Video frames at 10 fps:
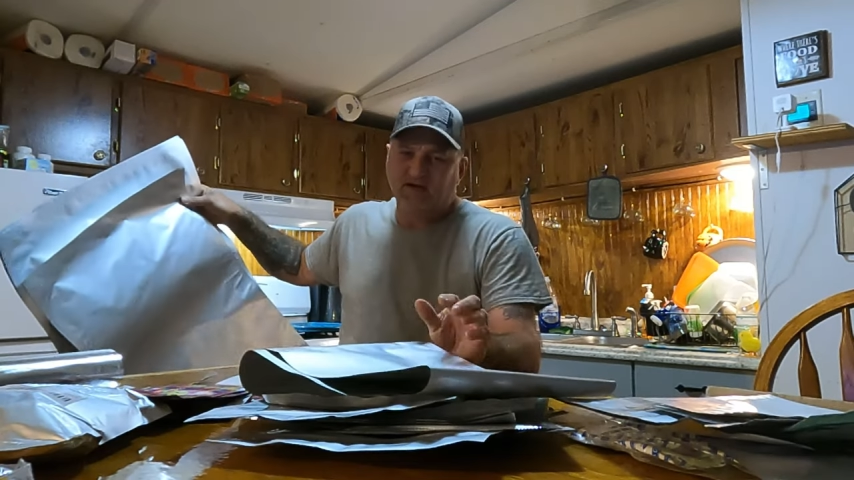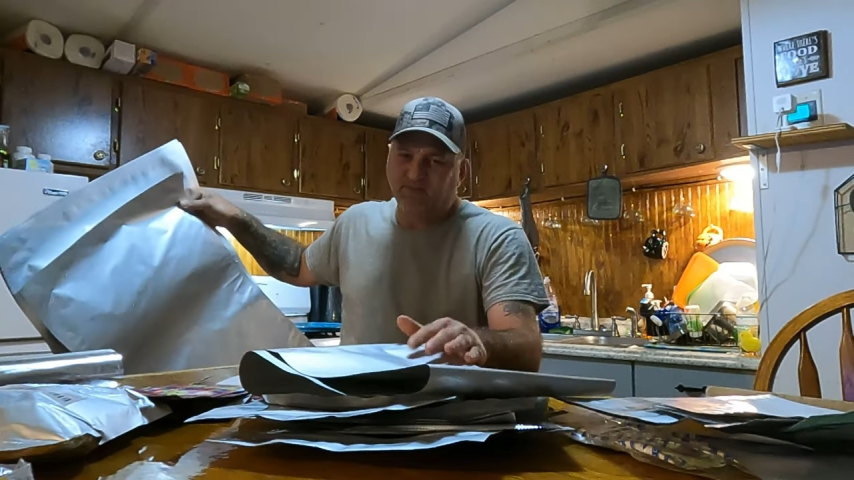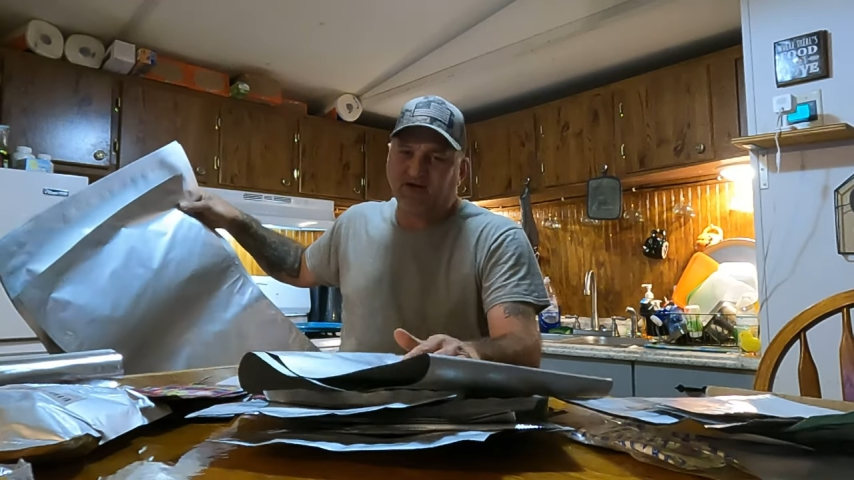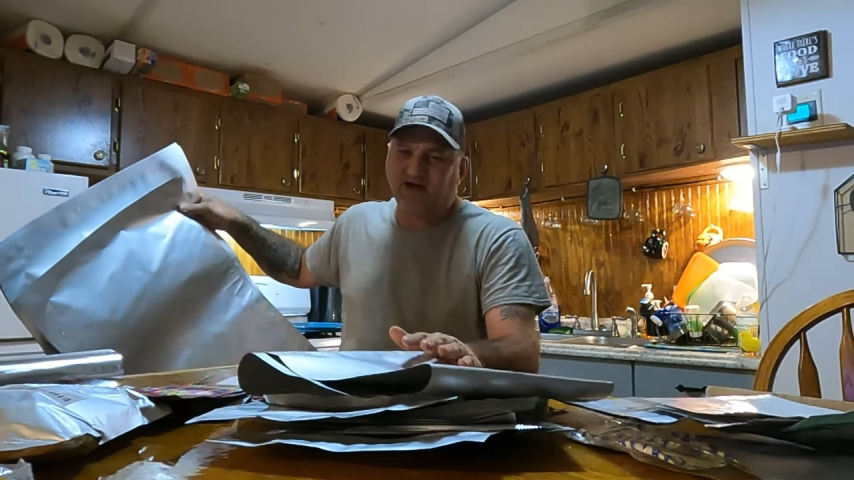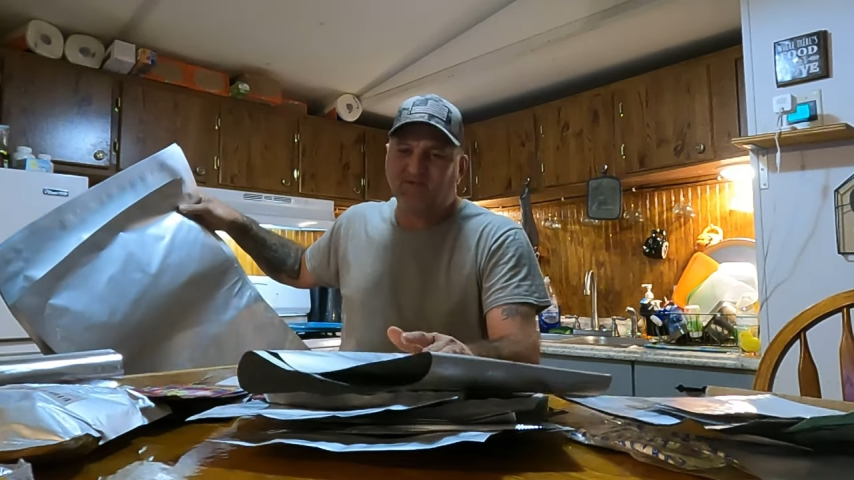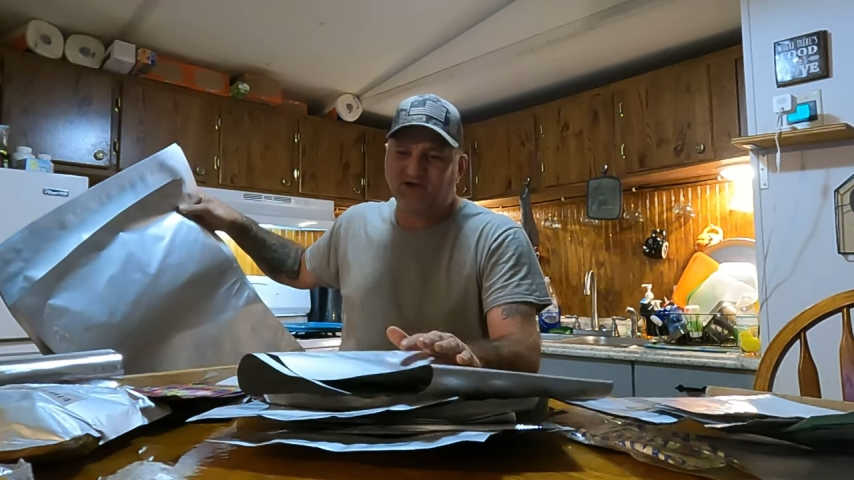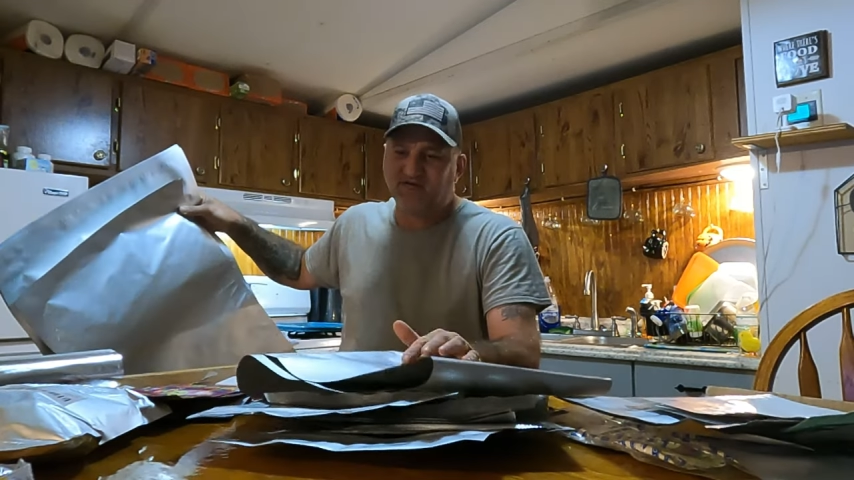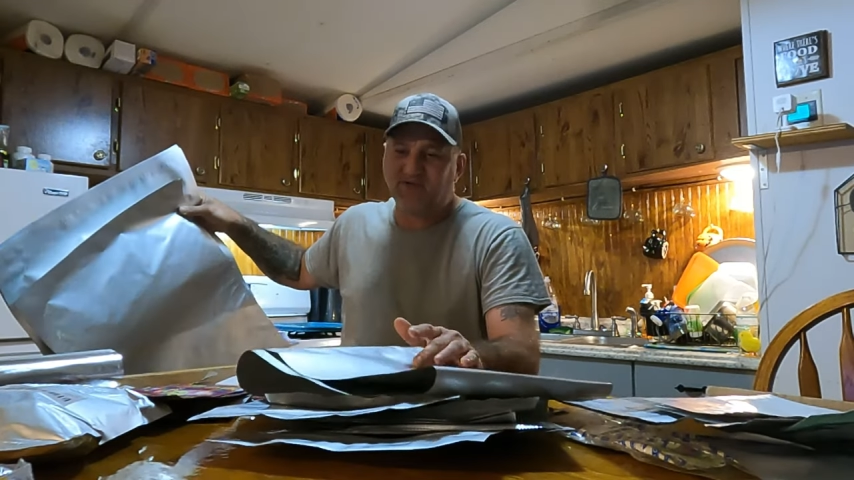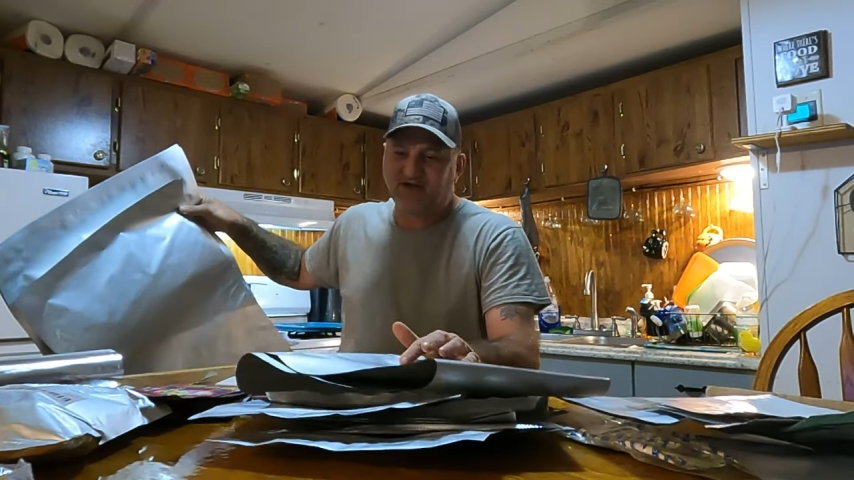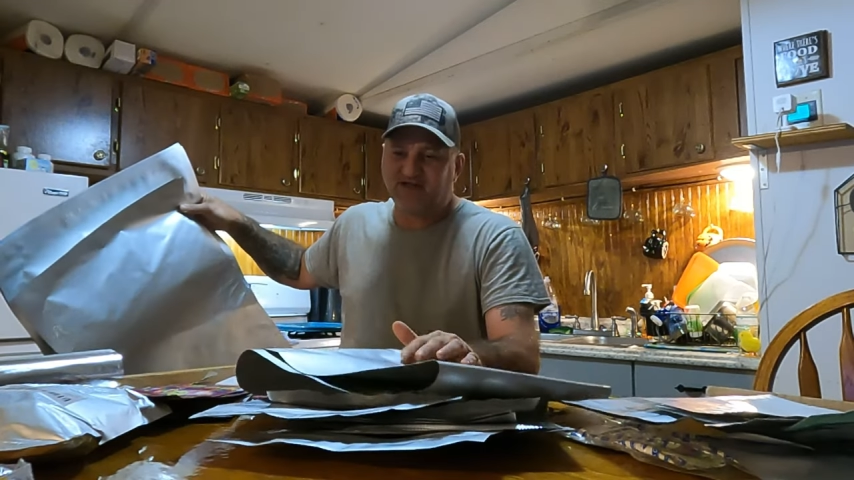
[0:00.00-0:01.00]
but I'm willing
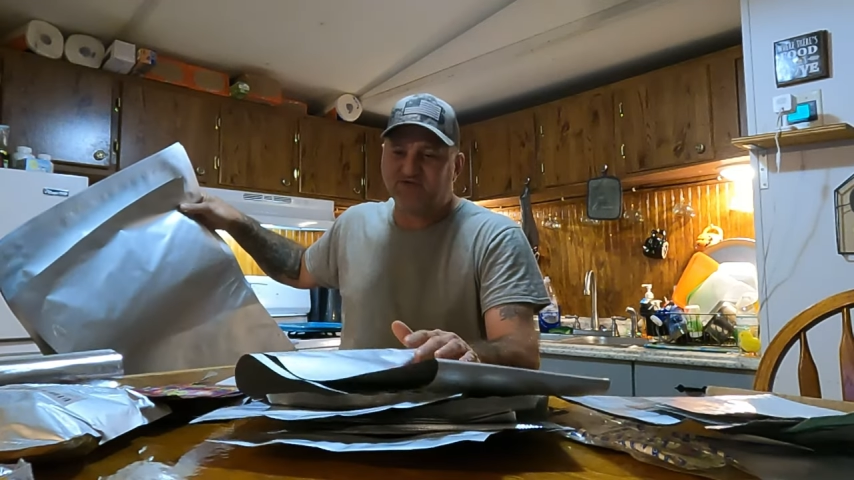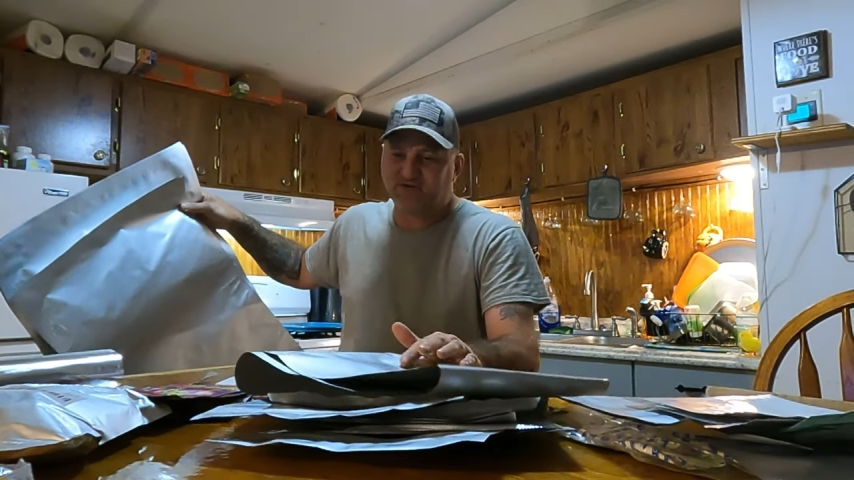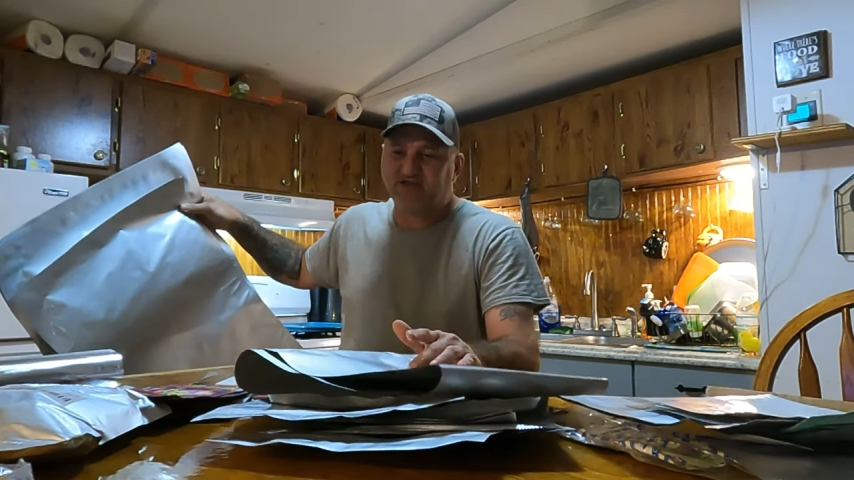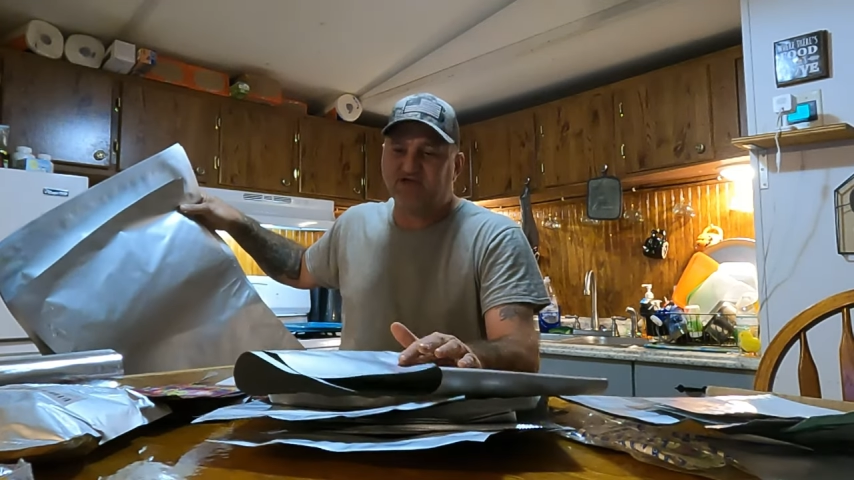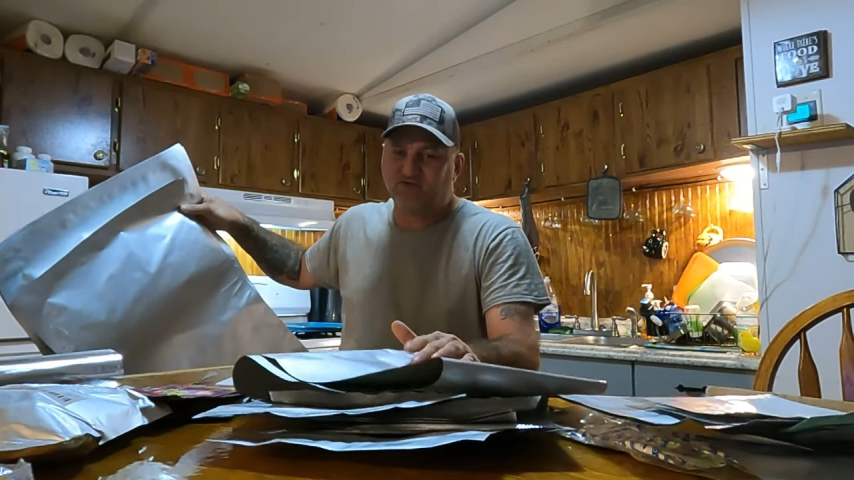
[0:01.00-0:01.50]
to bet that's what that's